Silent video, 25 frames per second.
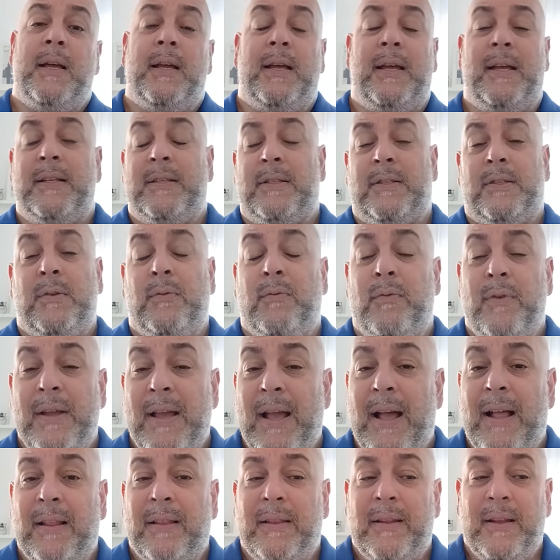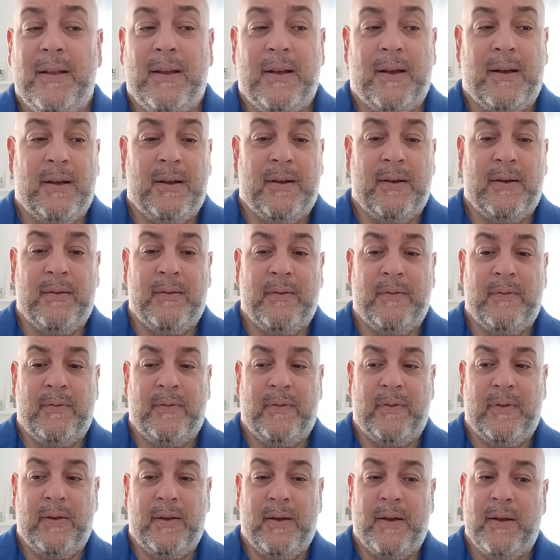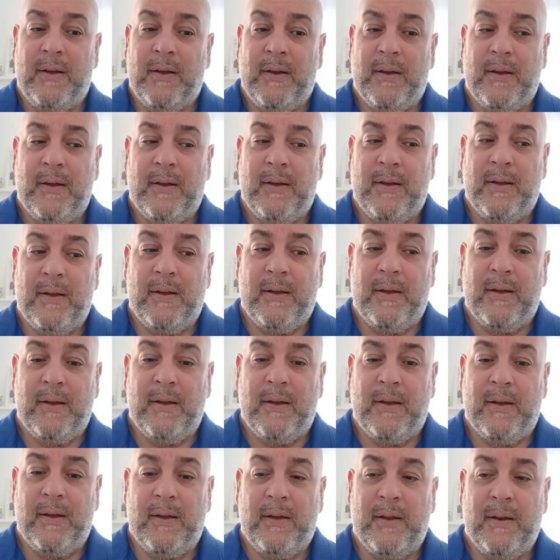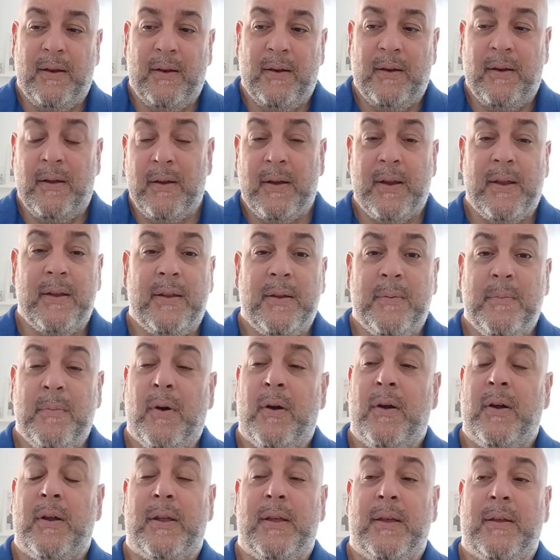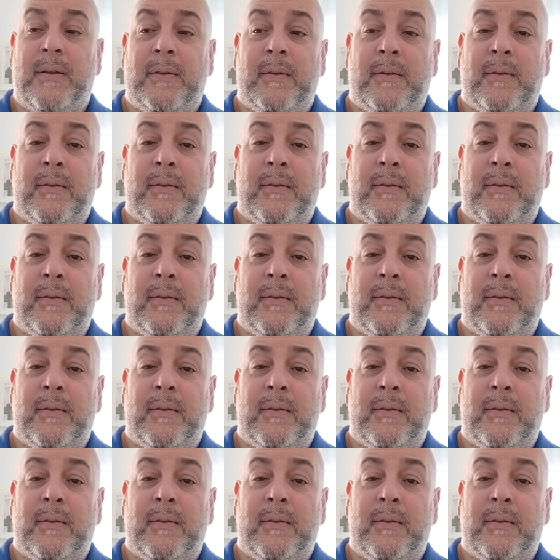It's the reality of luck in the market.